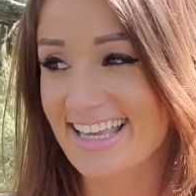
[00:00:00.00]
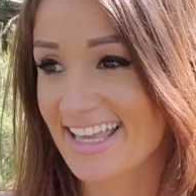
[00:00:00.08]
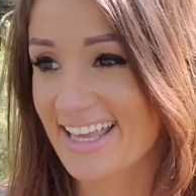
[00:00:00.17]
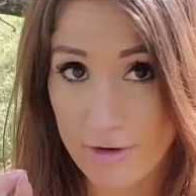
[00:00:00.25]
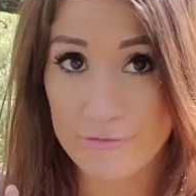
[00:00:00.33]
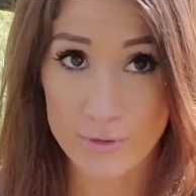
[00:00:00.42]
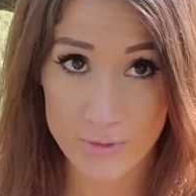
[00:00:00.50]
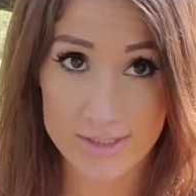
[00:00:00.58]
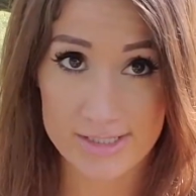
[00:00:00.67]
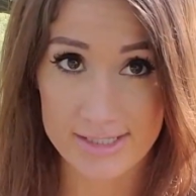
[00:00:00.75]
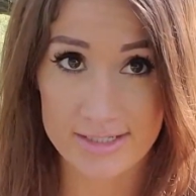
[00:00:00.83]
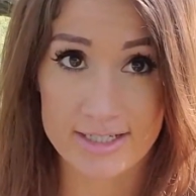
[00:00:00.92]
Of
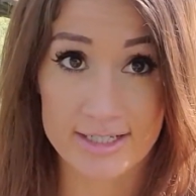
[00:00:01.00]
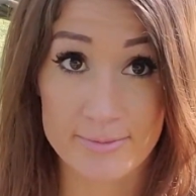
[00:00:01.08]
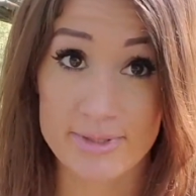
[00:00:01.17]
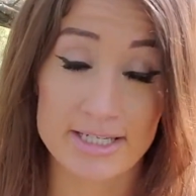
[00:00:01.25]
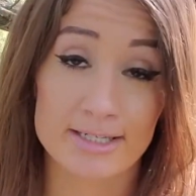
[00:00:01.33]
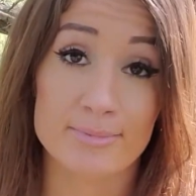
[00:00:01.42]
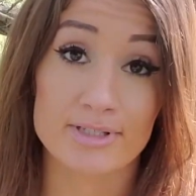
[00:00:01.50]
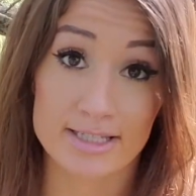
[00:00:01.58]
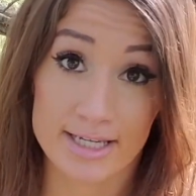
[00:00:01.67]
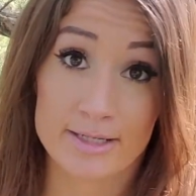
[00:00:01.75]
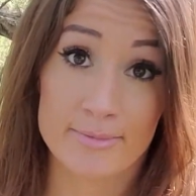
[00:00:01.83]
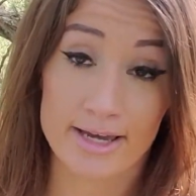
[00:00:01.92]
course, they're going to be
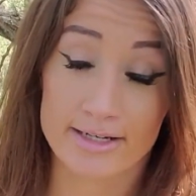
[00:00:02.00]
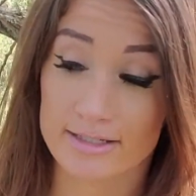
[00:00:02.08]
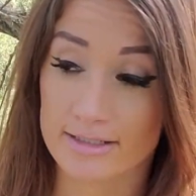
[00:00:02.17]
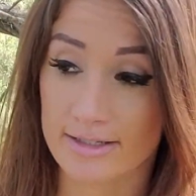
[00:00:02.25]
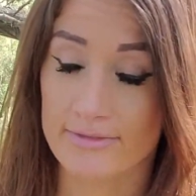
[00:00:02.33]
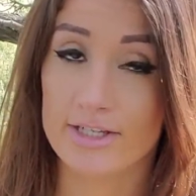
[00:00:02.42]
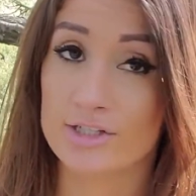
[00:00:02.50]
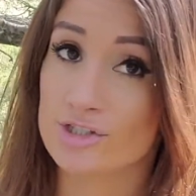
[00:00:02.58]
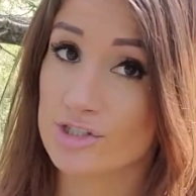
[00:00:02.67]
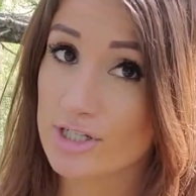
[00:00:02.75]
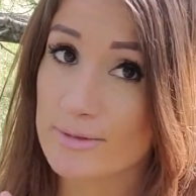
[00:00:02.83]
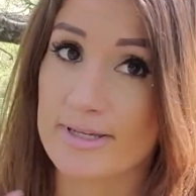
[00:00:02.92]
polite about it, and they
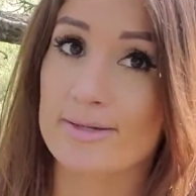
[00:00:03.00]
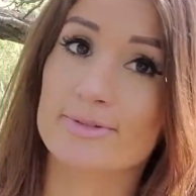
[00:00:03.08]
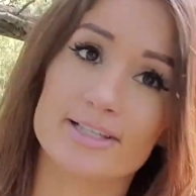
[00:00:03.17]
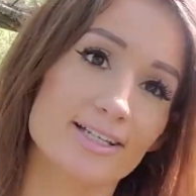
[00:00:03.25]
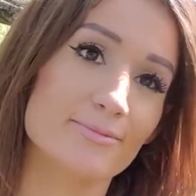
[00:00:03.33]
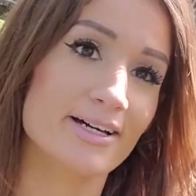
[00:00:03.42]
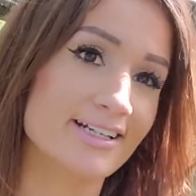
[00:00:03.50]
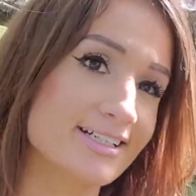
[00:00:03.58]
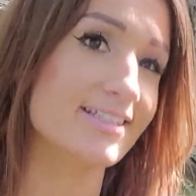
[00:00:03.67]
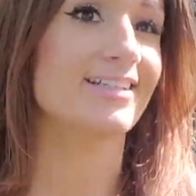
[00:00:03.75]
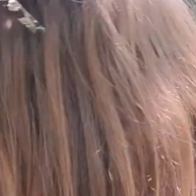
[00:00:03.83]
should be polite about it.